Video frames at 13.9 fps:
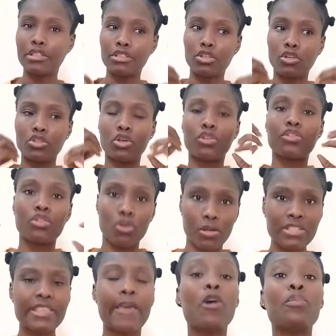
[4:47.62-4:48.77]
your
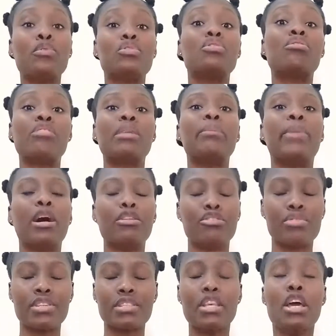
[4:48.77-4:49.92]
thoughts help you to create
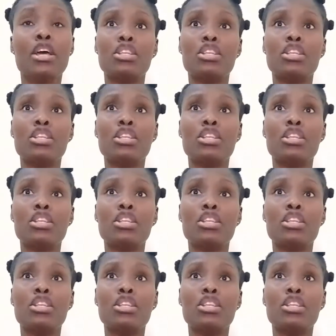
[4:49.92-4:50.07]
boundaries.